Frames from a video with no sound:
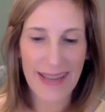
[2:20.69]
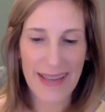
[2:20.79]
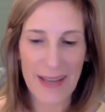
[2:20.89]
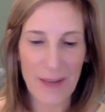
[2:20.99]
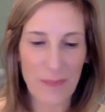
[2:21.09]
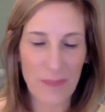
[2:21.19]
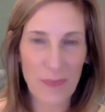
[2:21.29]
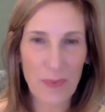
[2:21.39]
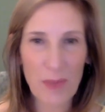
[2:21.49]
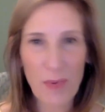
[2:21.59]

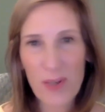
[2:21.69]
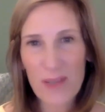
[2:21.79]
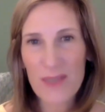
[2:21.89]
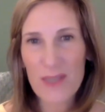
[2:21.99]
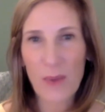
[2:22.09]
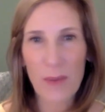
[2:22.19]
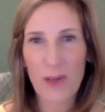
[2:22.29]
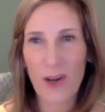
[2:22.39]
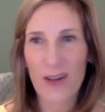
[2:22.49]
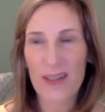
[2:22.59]
But the point of this
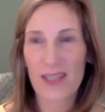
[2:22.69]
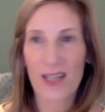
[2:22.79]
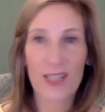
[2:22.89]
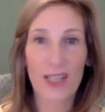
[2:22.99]
webinar is not